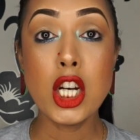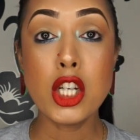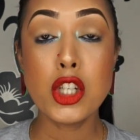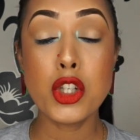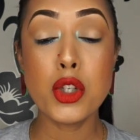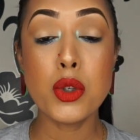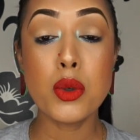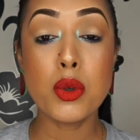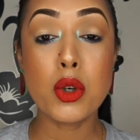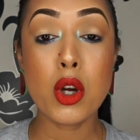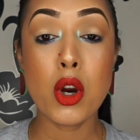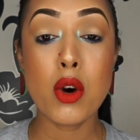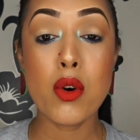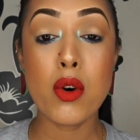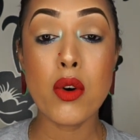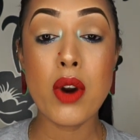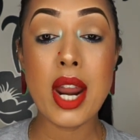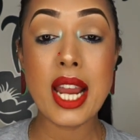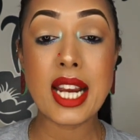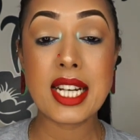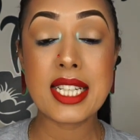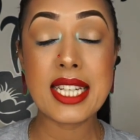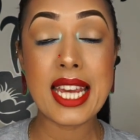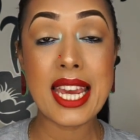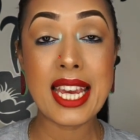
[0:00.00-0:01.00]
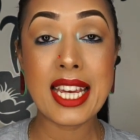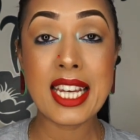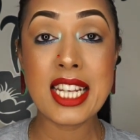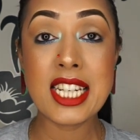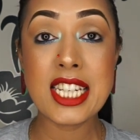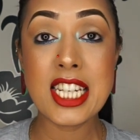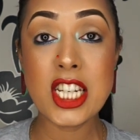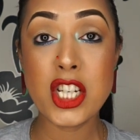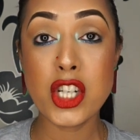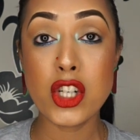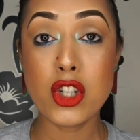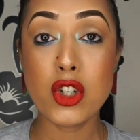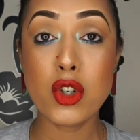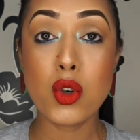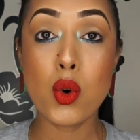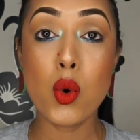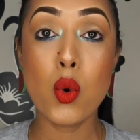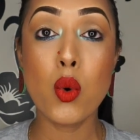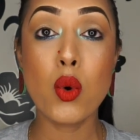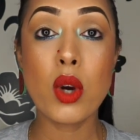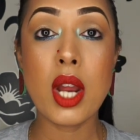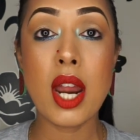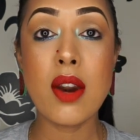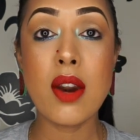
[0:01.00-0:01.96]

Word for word: to correct a condition called